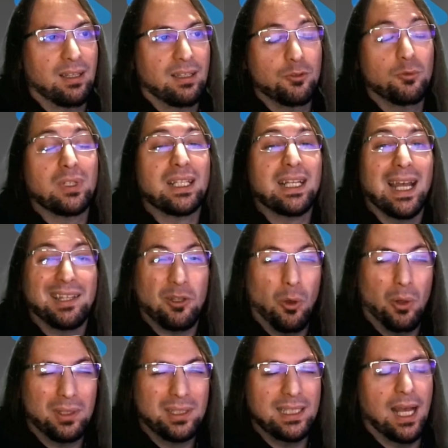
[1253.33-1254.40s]
You will get
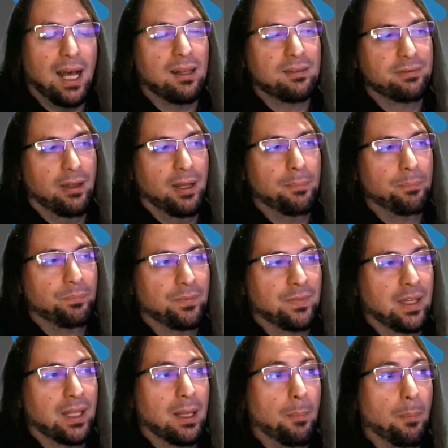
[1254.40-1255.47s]
all the alpha,
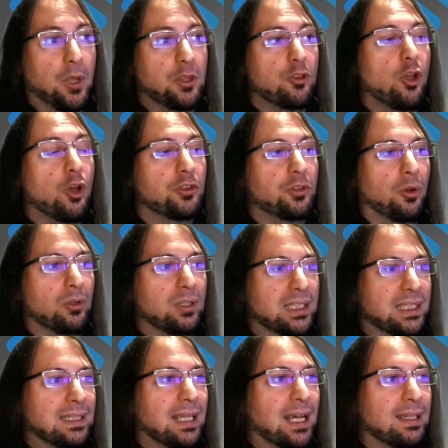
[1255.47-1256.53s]
but not only
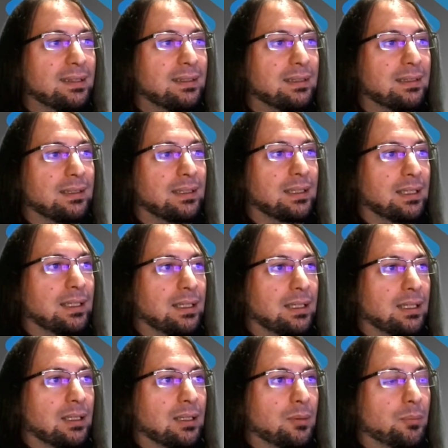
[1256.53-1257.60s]
that,
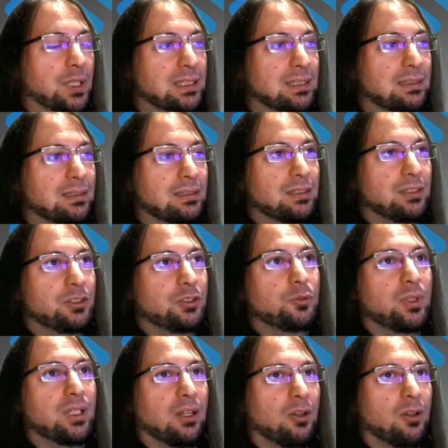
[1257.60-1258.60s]
but you will